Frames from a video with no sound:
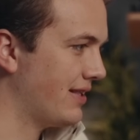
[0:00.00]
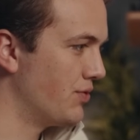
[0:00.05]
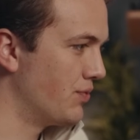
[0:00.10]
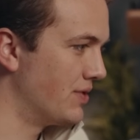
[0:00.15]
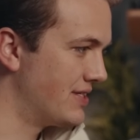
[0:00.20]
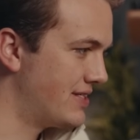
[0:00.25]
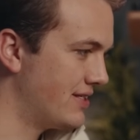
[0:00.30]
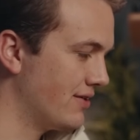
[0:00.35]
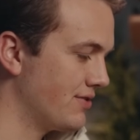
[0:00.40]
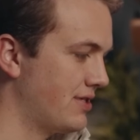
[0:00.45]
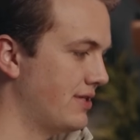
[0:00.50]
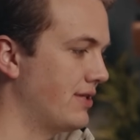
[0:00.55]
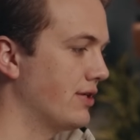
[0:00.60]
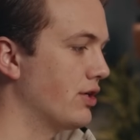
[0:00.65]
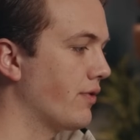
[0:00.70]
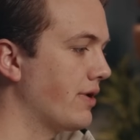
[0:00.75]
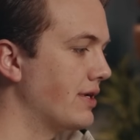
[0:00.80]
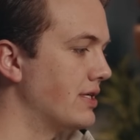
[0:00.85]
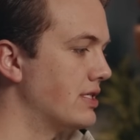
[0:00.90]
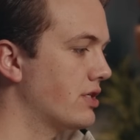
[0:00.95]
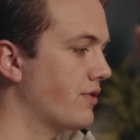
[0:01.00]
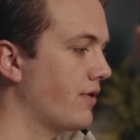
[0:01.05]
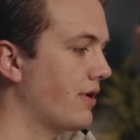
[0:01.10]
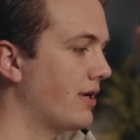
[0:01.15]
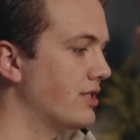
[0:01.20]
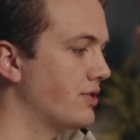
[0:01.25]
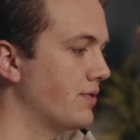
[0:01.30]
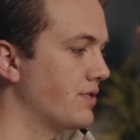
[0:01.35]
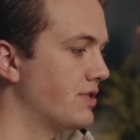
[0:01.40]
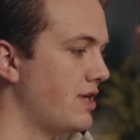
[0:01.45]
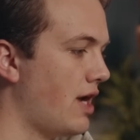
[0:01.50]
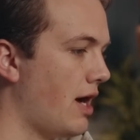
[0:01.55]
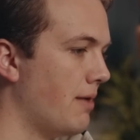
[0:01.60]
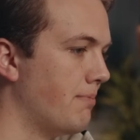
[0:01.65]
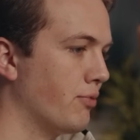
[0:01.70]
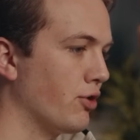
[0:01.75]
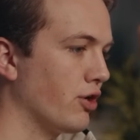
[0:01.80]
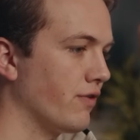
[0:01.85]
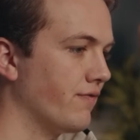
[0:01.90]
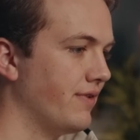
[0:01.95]
We still see the green screen, so it's not
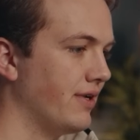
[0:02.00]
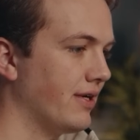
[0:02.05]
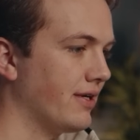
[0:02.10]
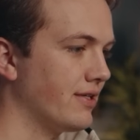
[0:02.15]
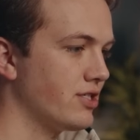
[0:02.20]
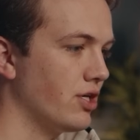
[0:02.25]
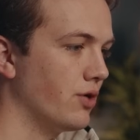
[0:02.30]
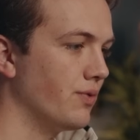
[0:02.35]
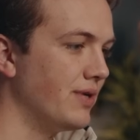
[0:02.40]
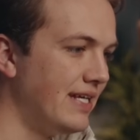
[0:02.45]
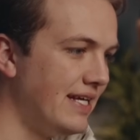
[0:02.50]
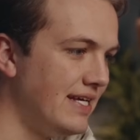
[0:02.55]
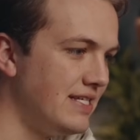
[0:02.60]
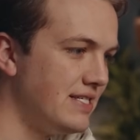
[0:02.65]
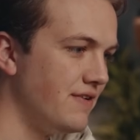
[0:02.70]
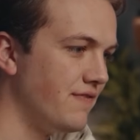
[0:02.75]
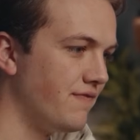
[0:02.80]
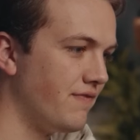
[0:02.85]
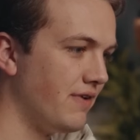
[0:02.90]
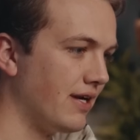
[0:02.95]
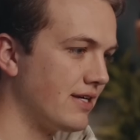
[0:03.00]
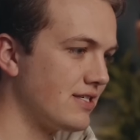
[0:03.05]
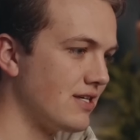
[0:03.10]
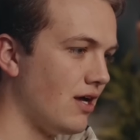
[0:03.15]
perfect. So easy fix.